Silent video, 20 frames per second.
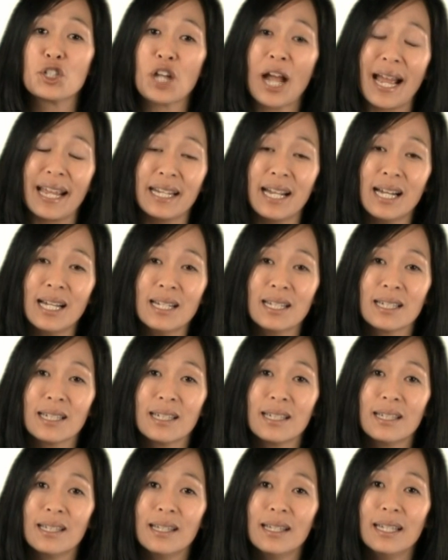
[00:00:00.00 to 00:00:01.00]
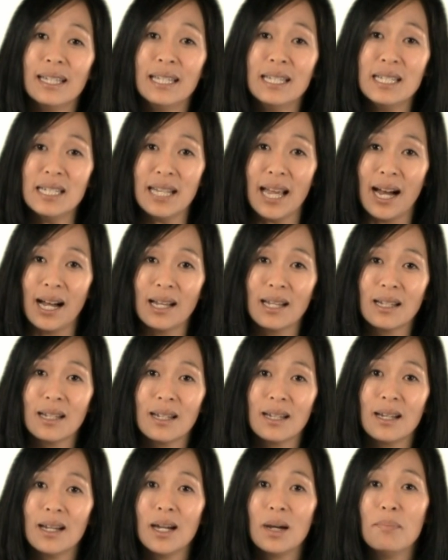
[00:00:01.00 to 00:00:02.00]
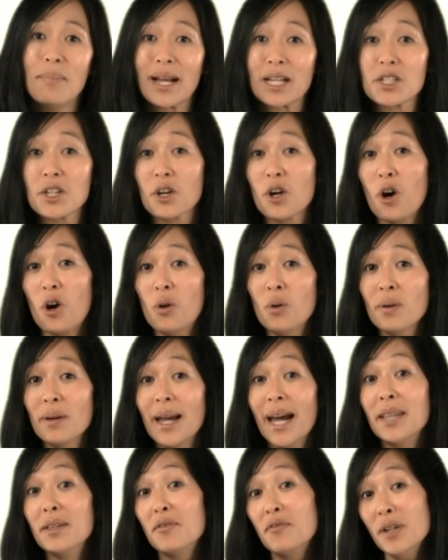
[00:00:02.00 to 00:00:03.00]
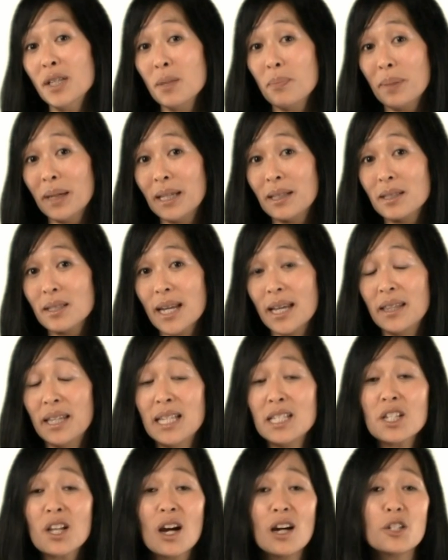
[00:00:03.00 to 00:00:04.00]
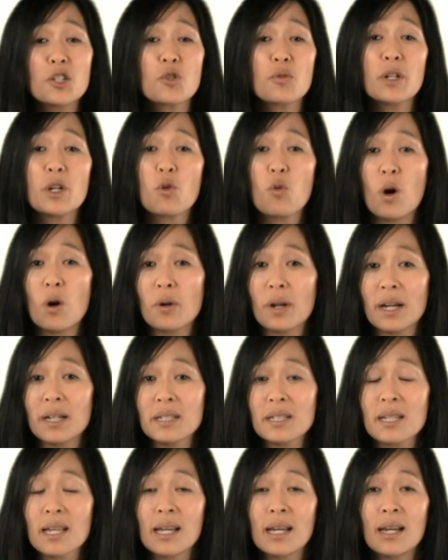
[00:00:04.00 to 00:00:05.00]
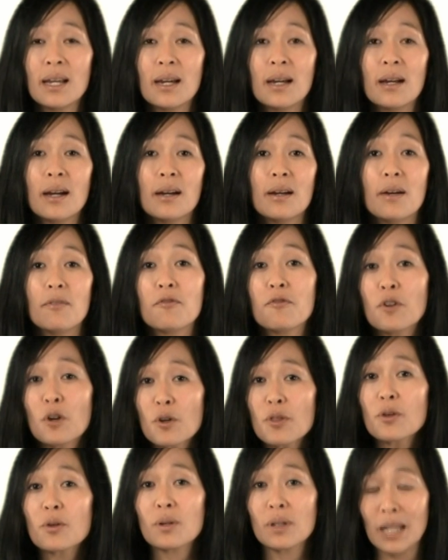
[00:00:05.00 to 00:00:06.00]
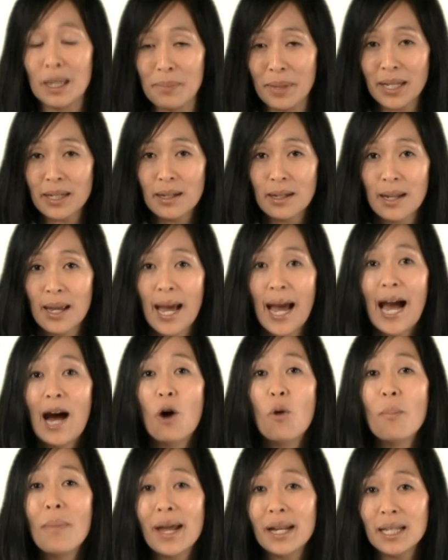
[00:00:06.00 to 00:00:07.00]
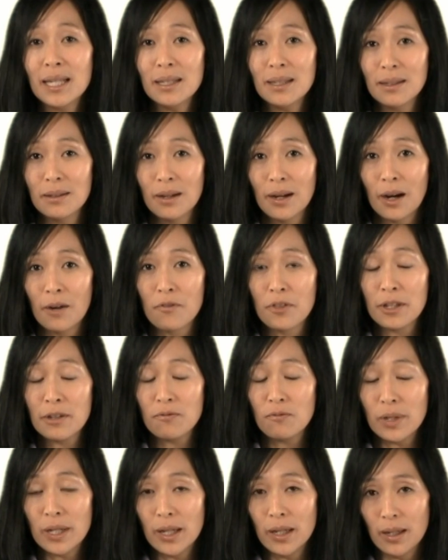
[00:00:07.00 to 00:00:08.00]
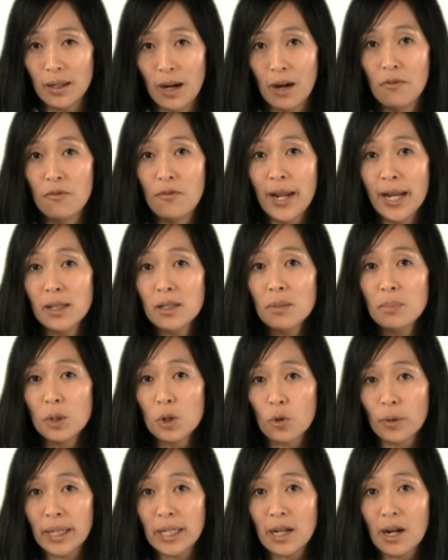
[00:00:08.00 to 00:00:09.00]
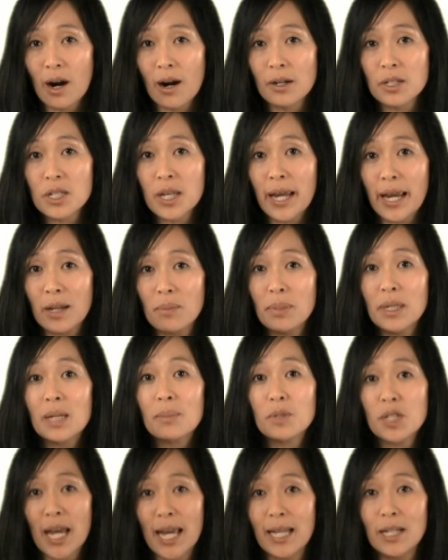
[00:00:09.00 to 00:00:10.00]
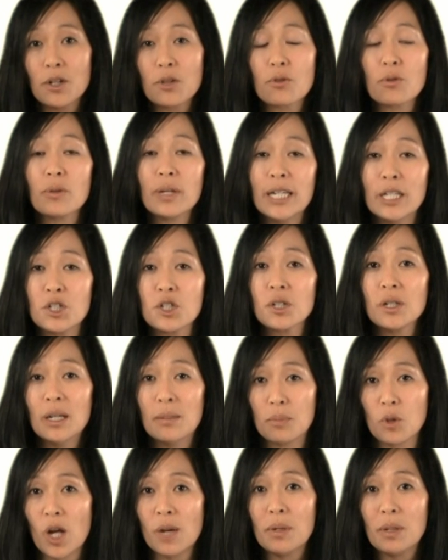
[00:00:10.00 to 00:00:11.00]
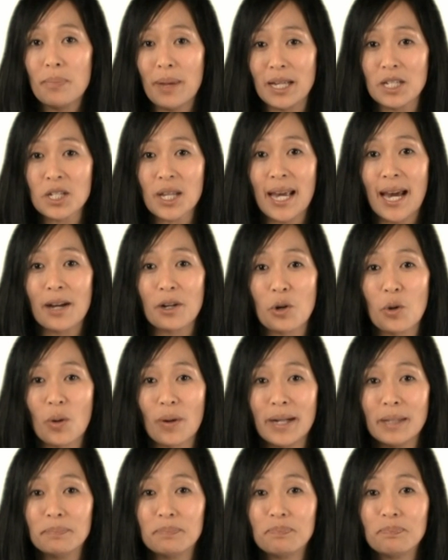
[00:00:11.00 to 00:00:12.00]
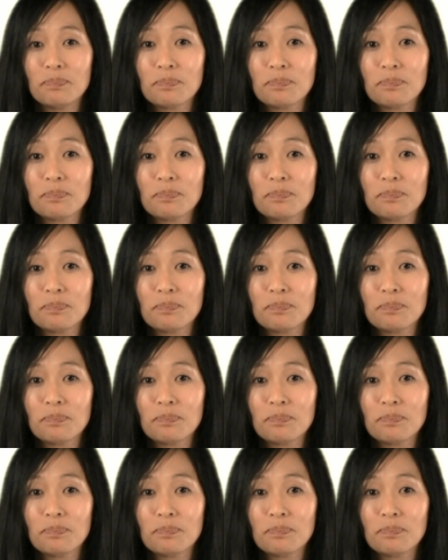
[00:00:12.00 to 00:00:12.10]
China, India, Mexico, and the Philippines. And these country quotas further limit how many of the available green cards can be obtained through each employment-based category.